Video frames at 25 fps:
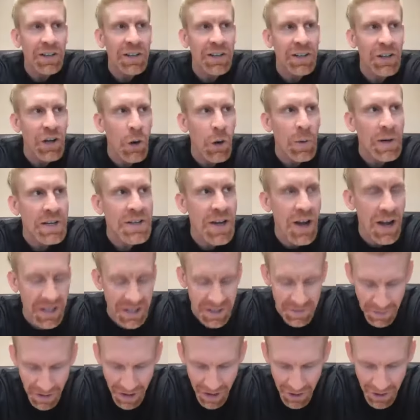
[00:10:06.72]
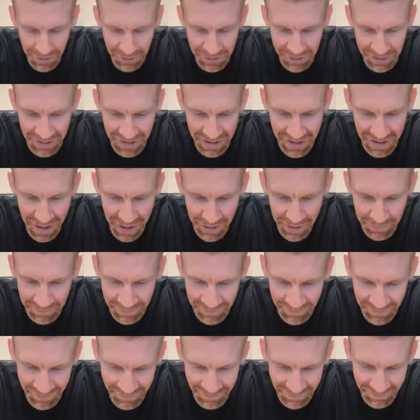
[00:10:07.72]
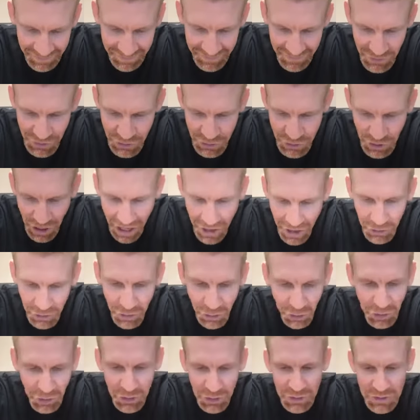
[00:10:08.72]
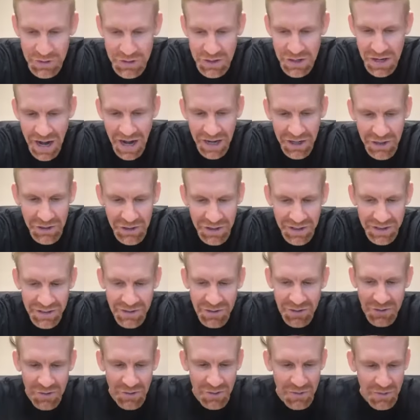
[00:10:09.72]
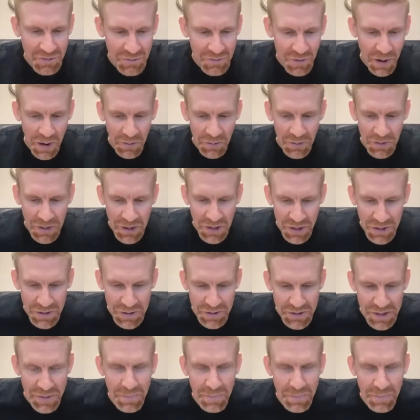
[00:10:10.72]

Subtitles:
we talked about child or connections throughout the years, and